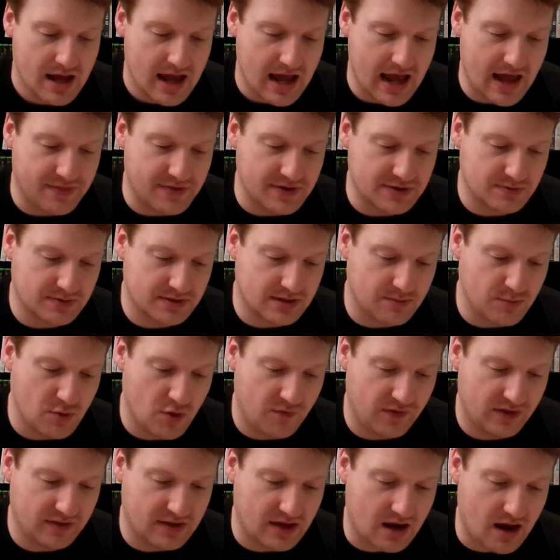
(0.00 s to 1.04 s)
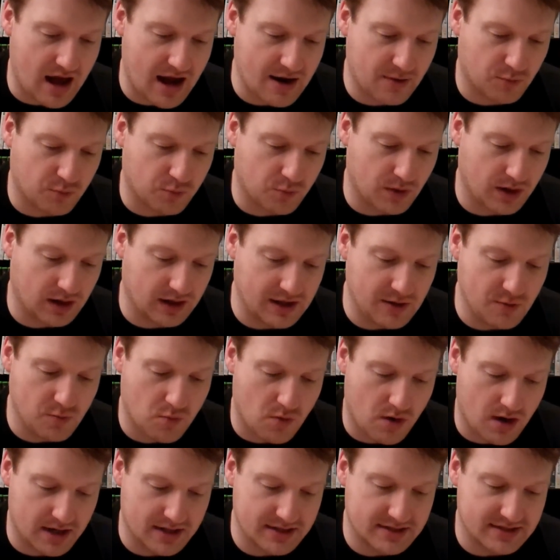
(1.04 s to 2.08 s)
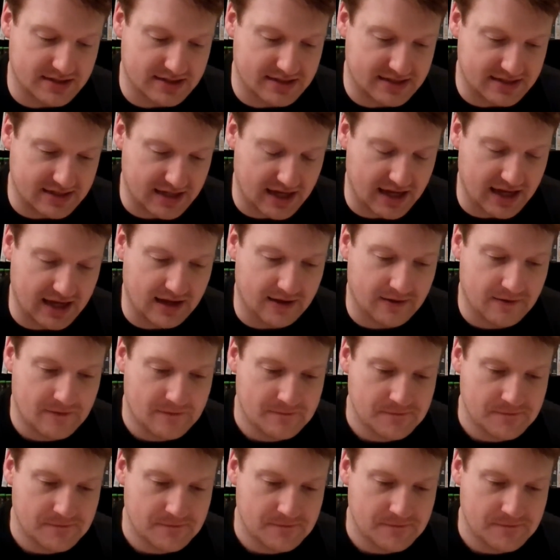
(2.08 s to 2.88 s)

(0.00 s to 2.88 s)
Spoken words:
And this was a movie that I really wanted to see.